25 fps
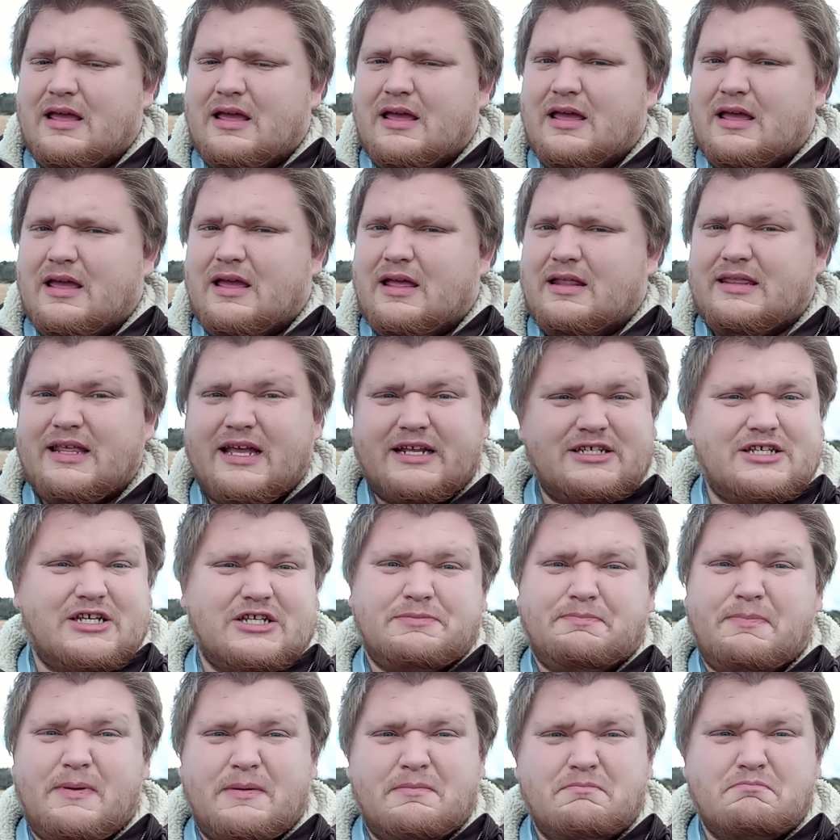That's just
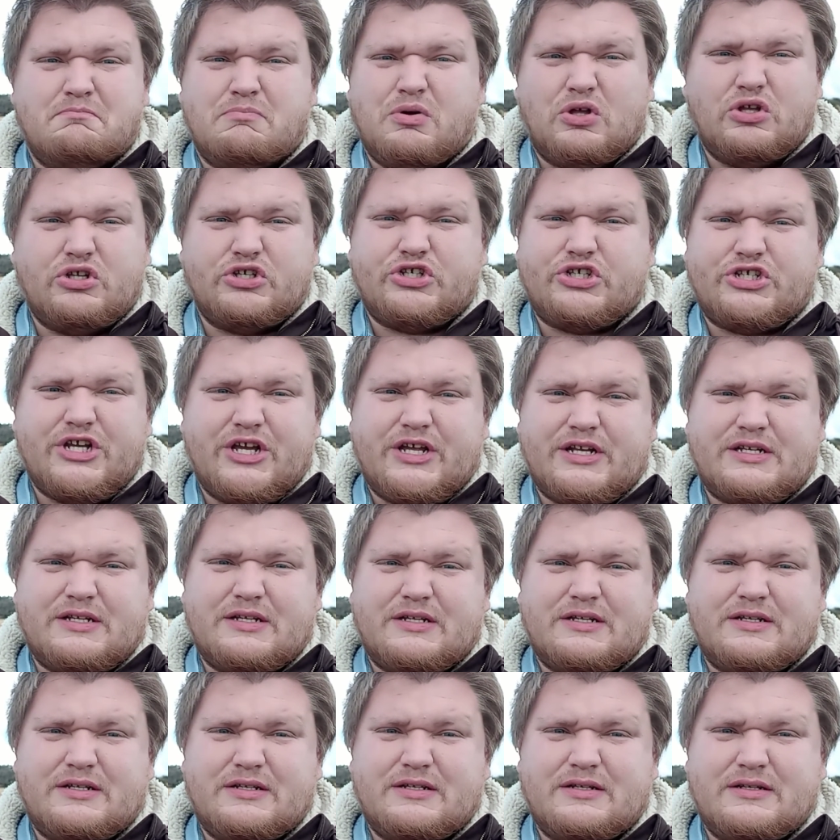been bullshit.
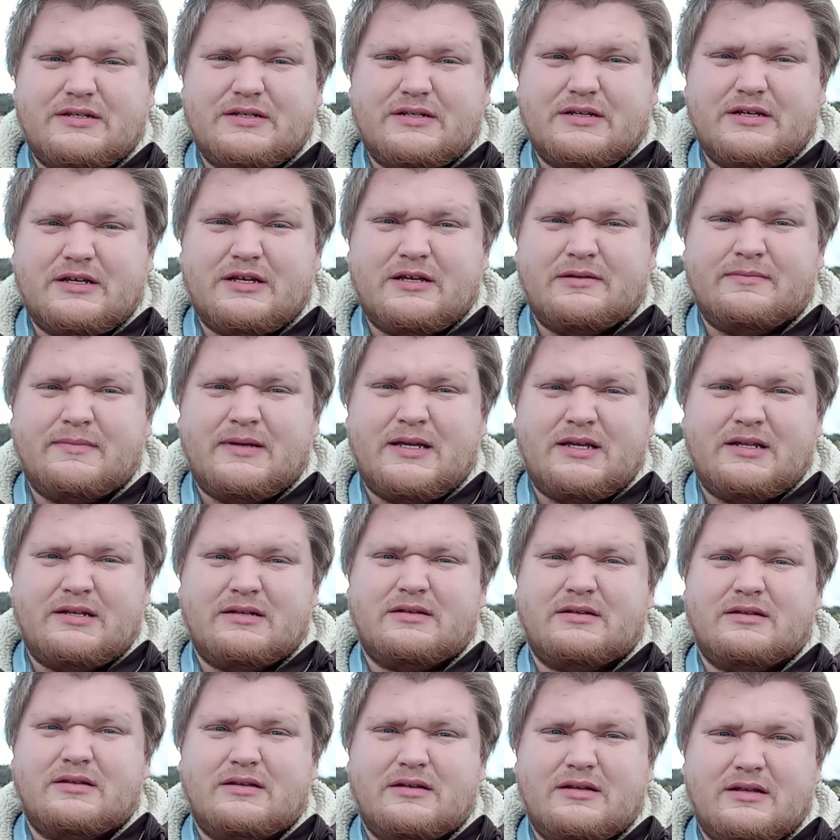I mean,
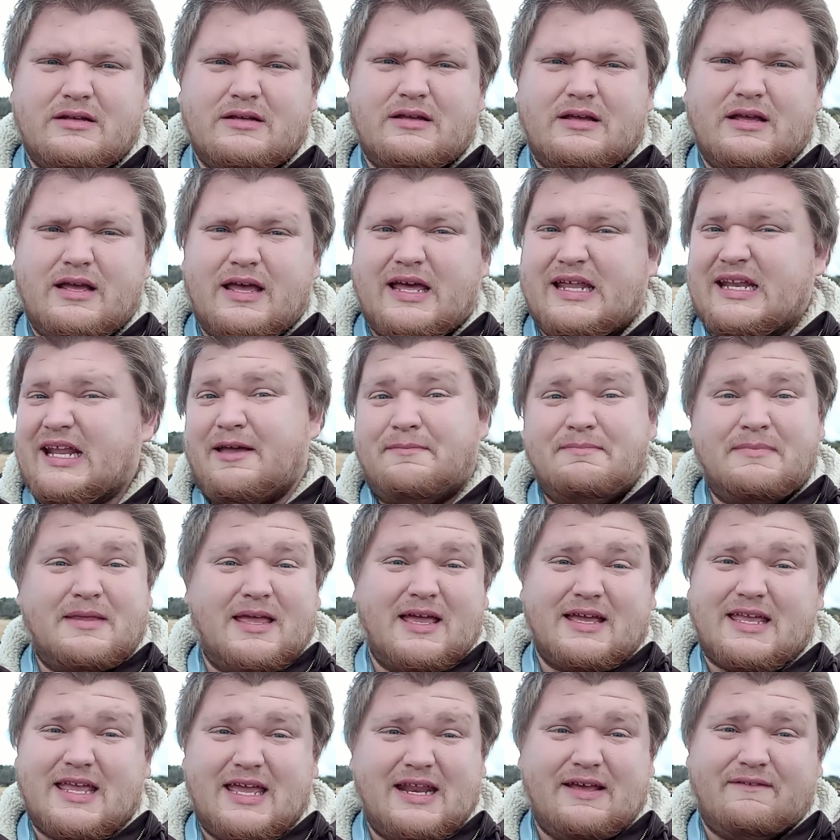and I'm not
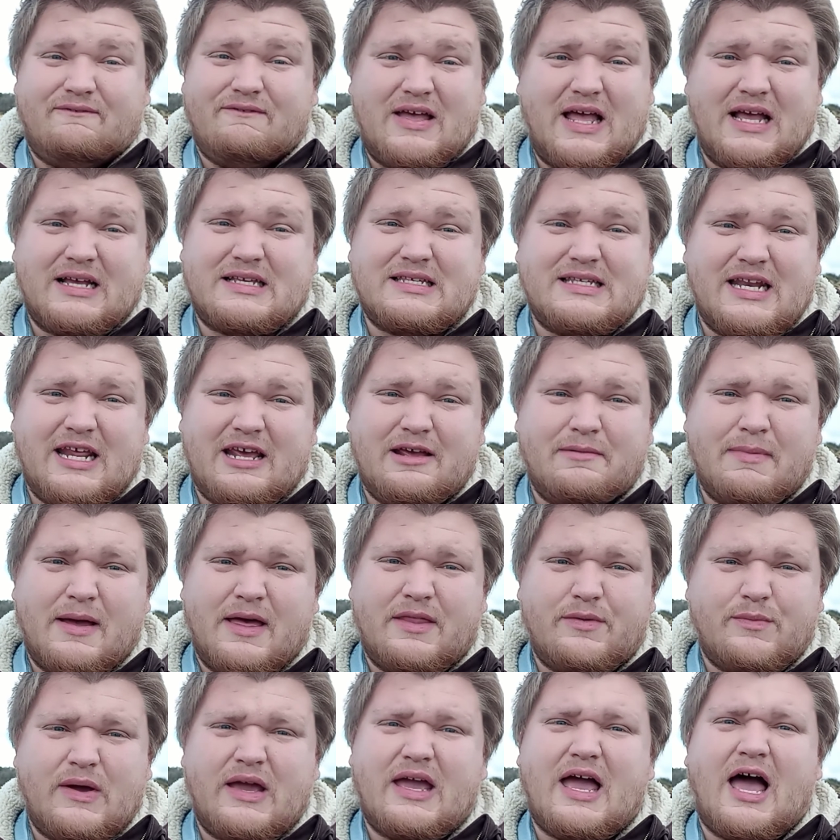getting vaccinated, by the
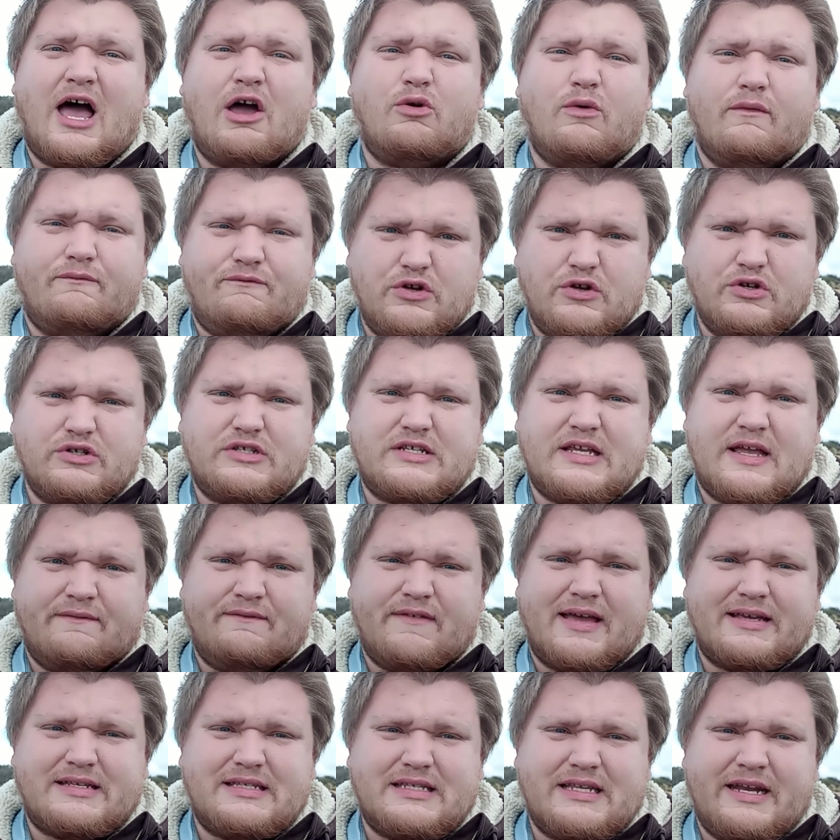way. I refuse to get
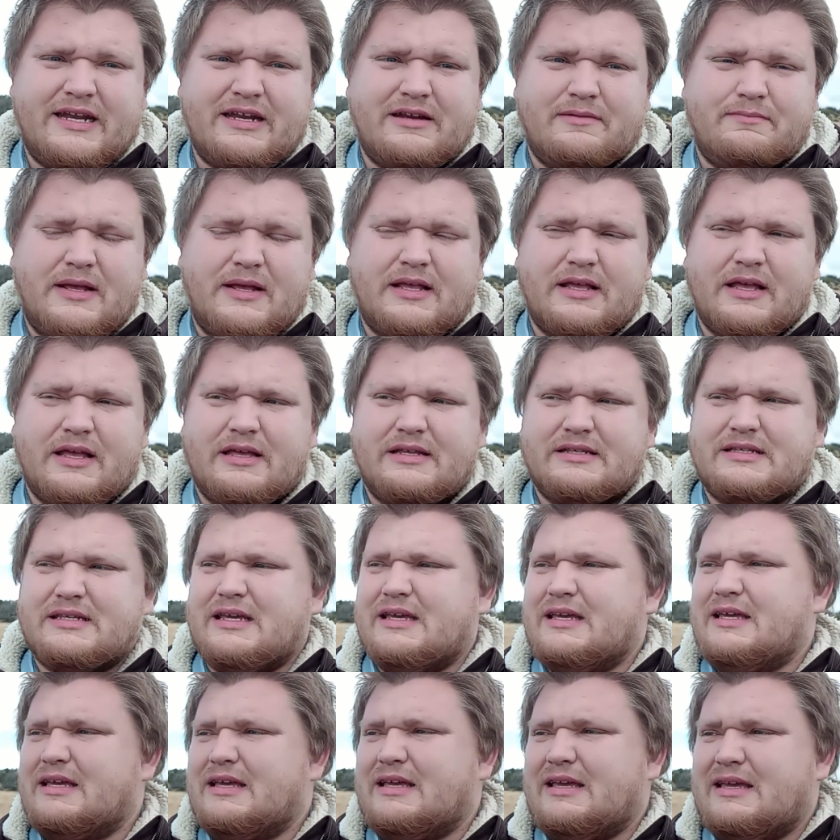vaccinated because
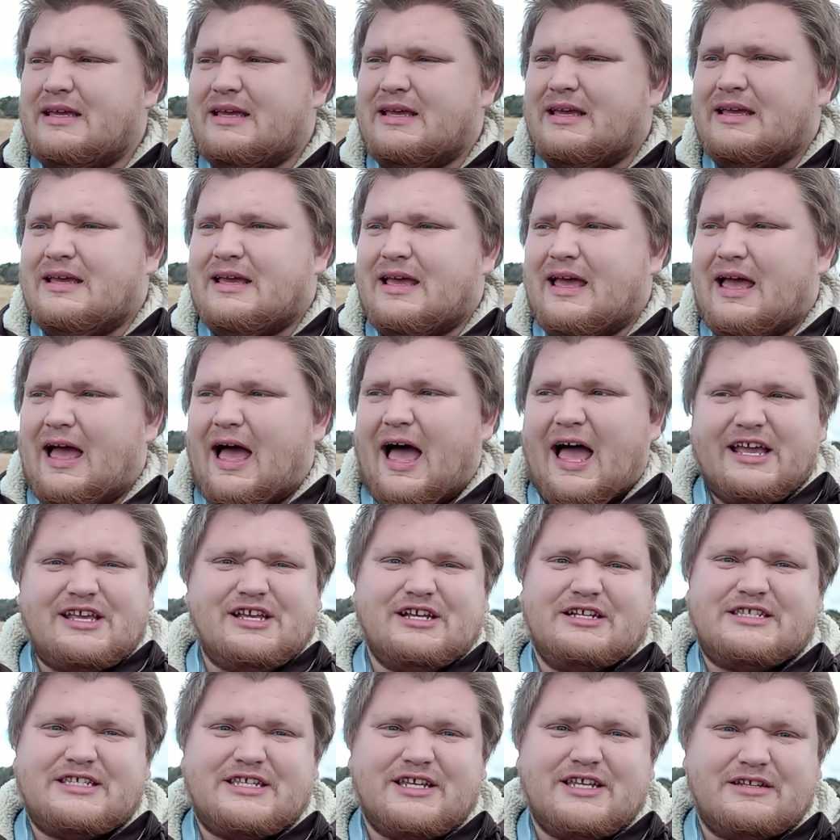I could
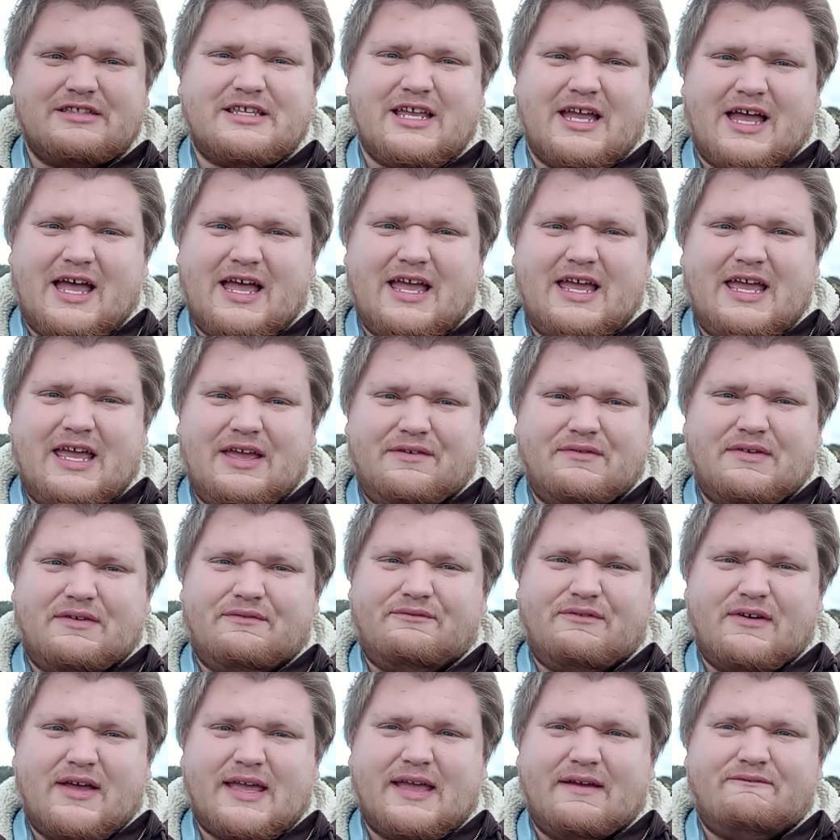still die even if
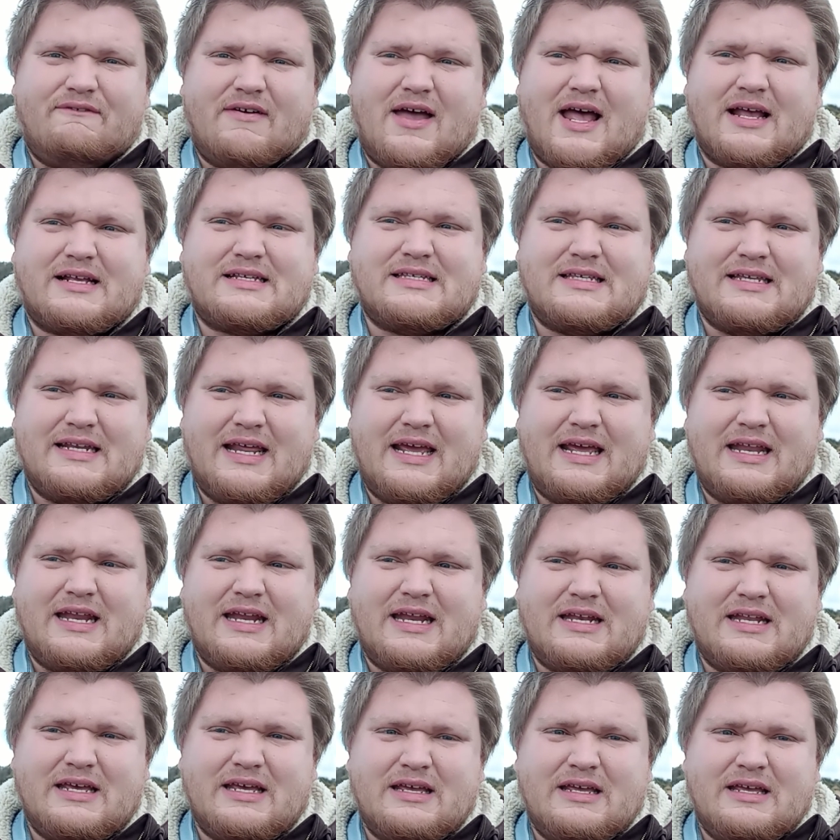I get vaccinated.
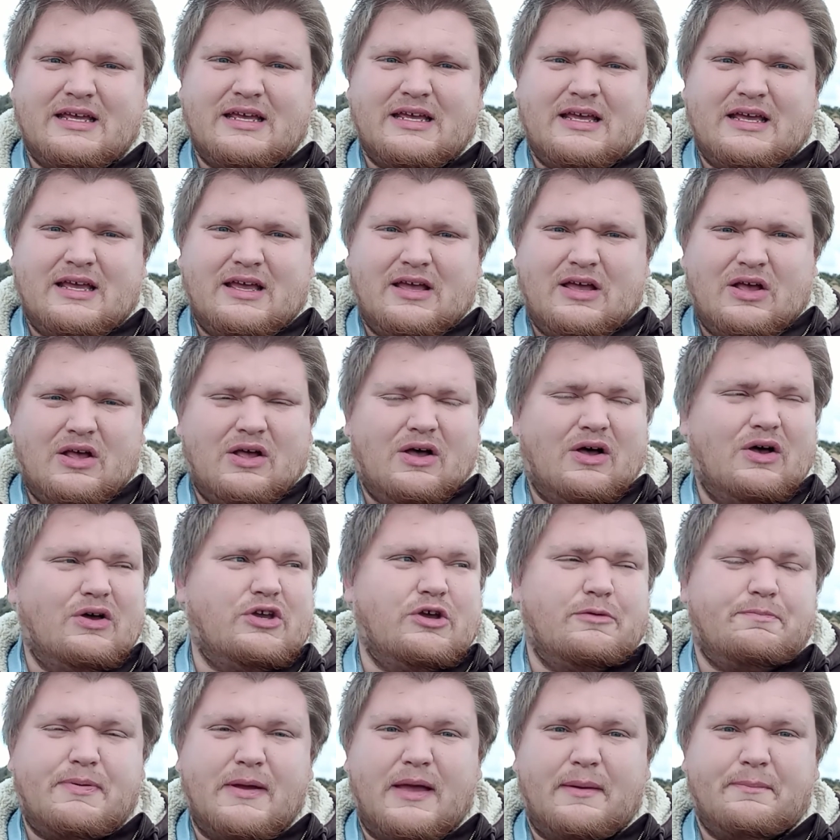All you
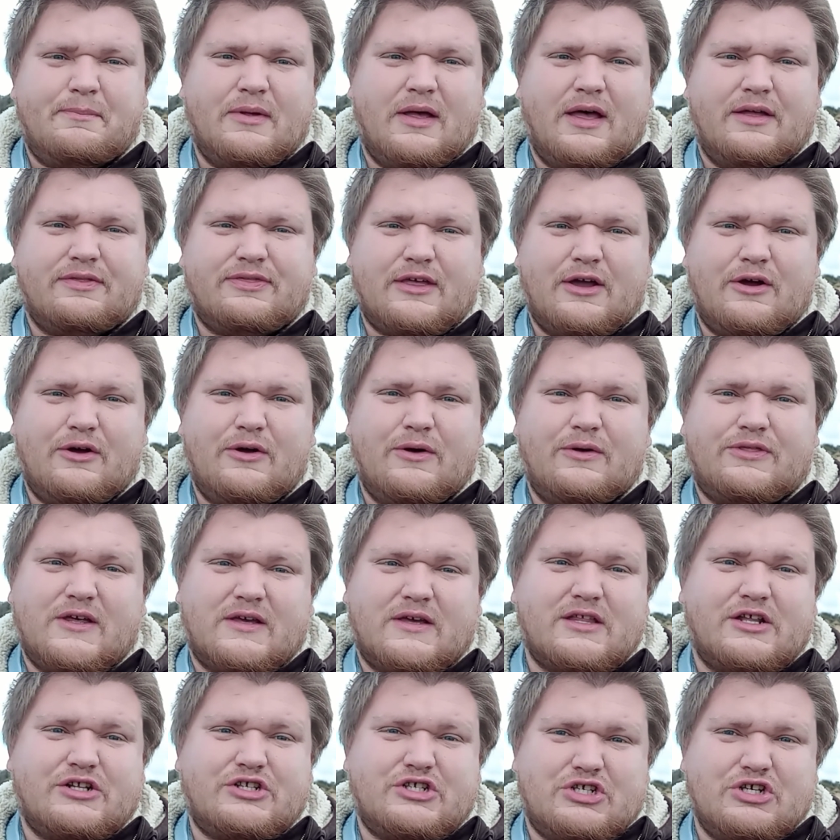people out there who think
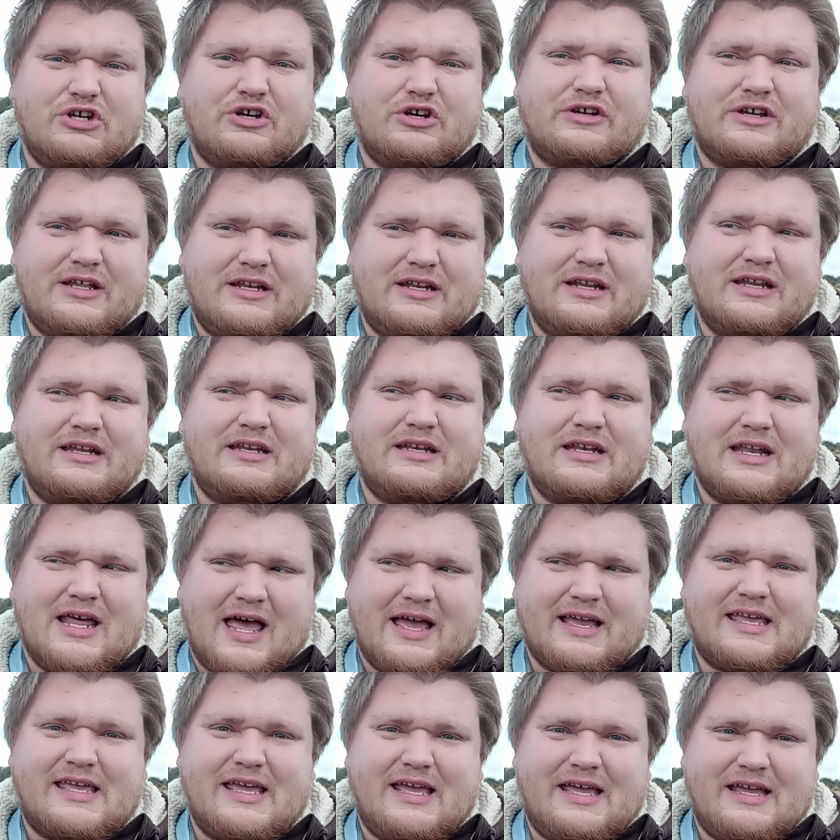that you're going to not
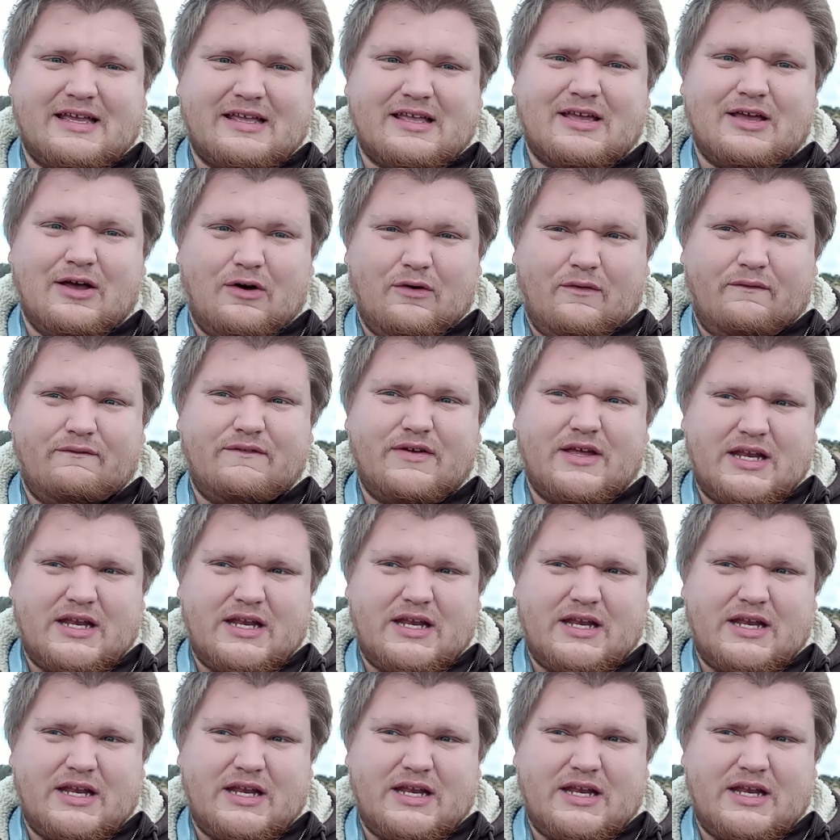get COVID